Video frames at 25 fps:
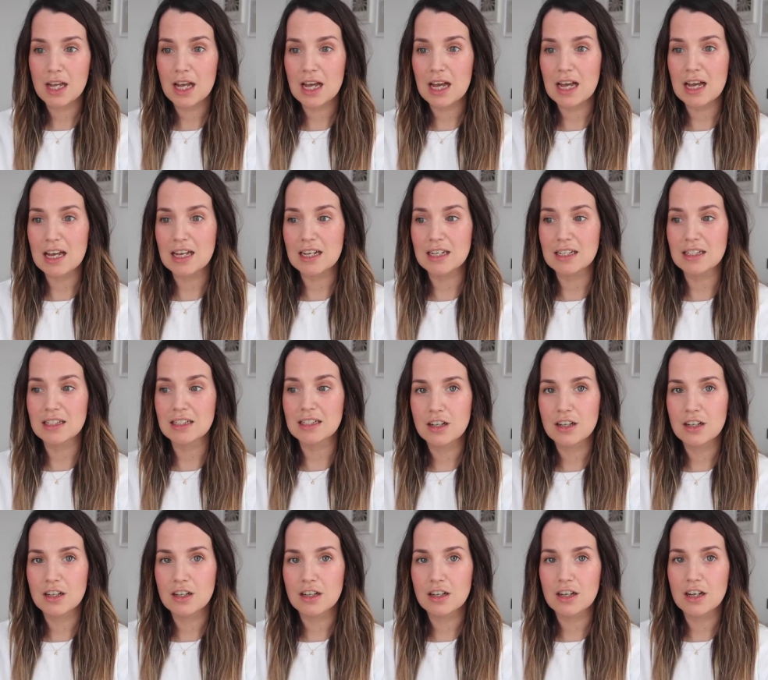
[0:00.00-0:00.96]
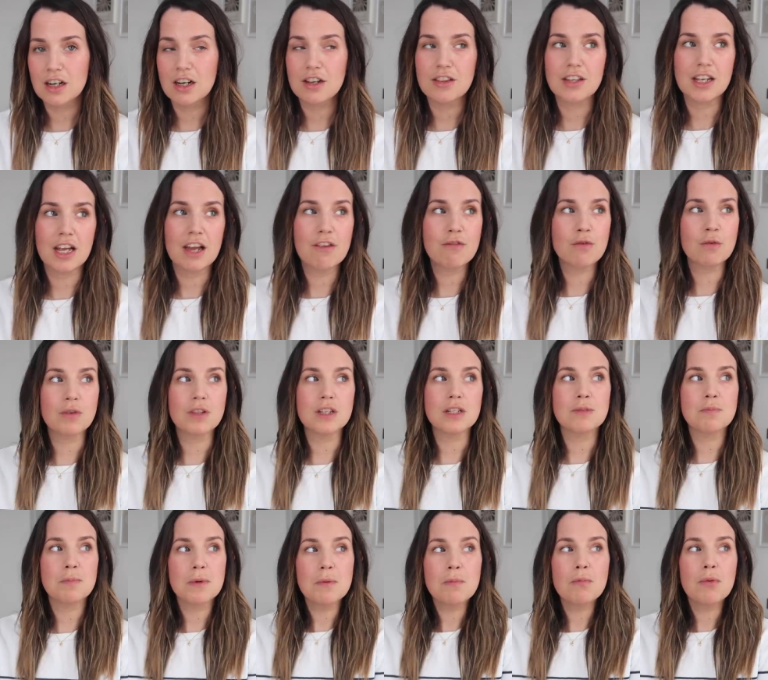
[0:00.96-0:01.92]
and I think everyone
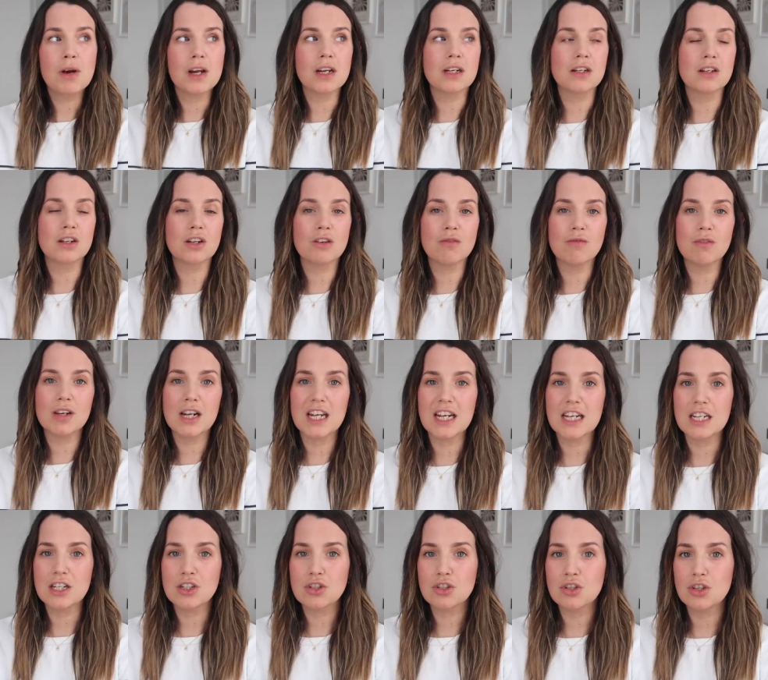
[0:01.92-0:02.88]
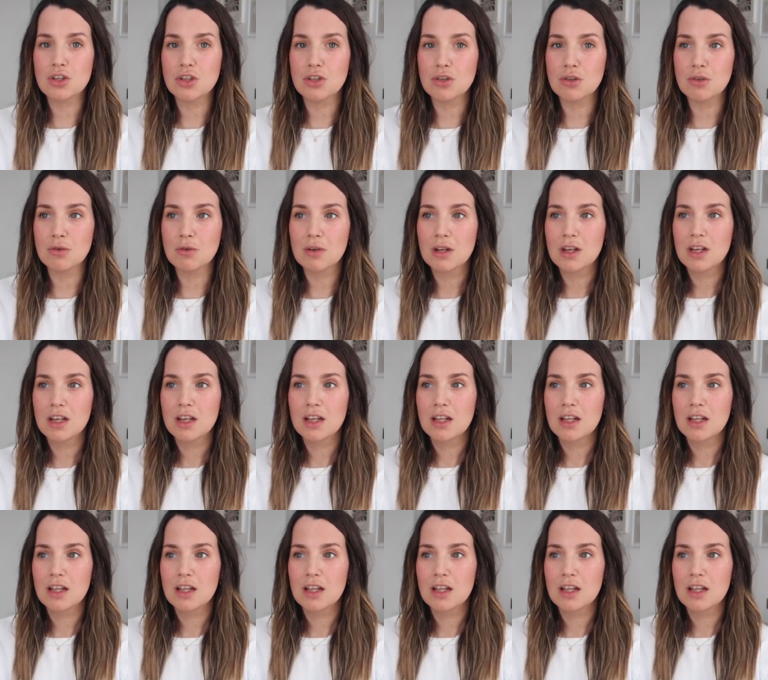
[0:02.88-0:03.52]
that's been pregnant can relate to